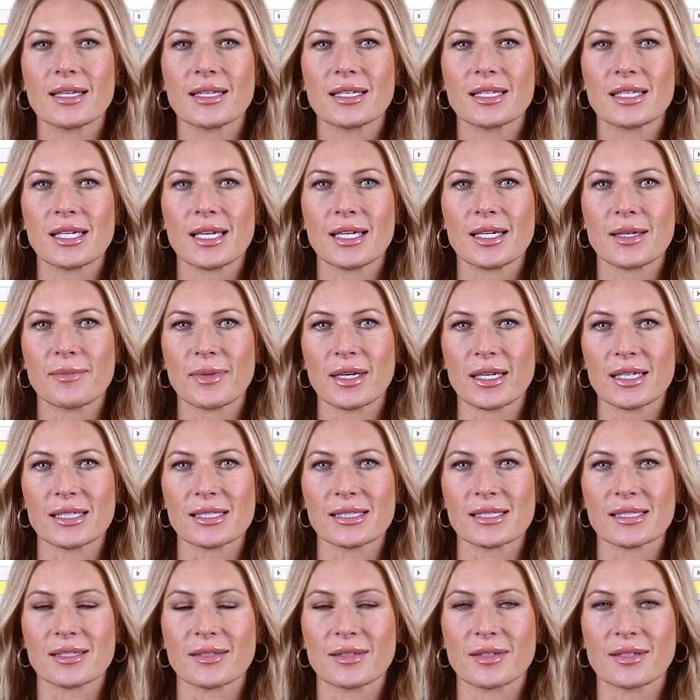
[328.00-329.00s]
in the
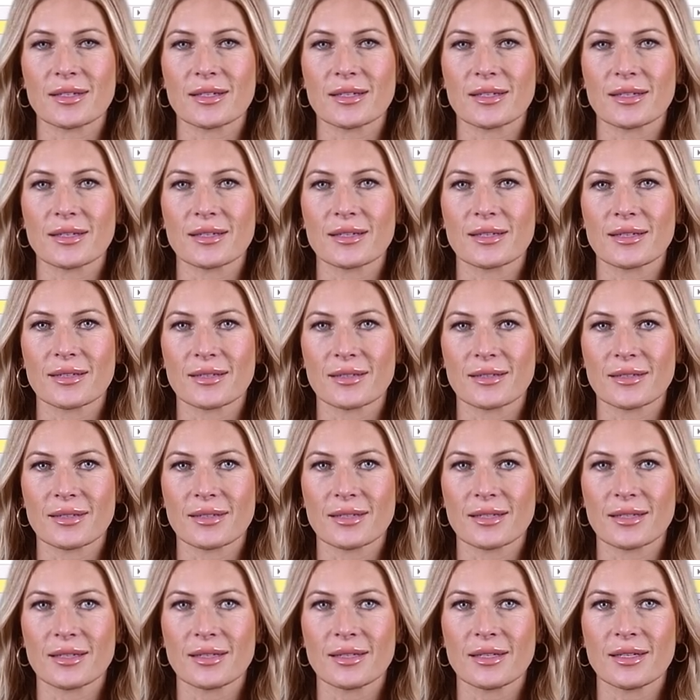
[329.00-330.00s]
database,
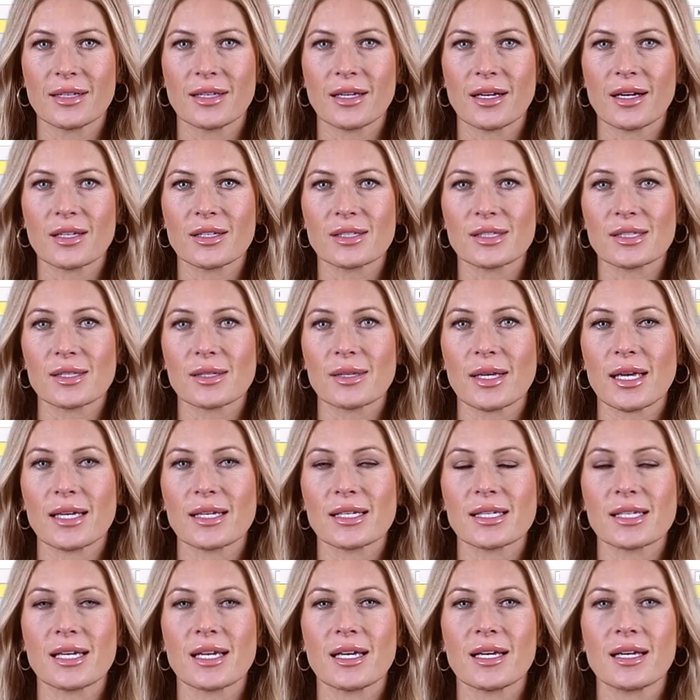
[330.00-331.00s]
I'll
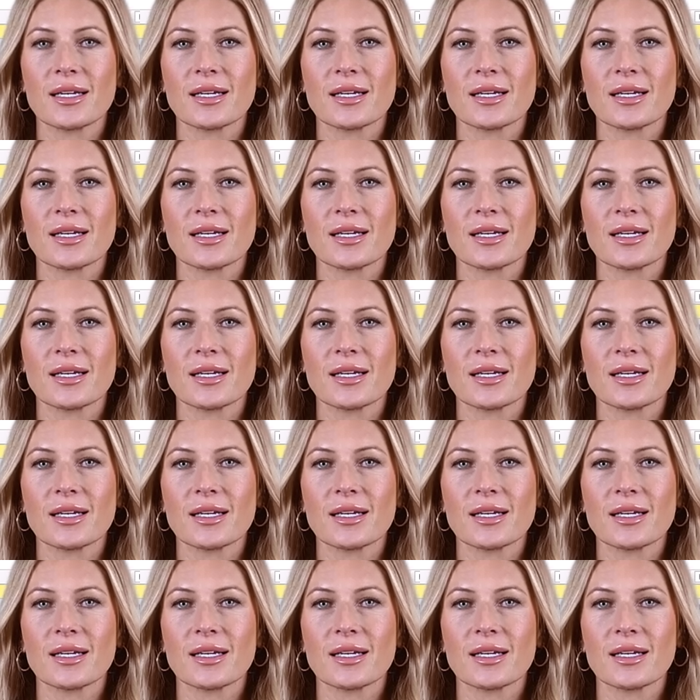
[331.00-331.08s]
select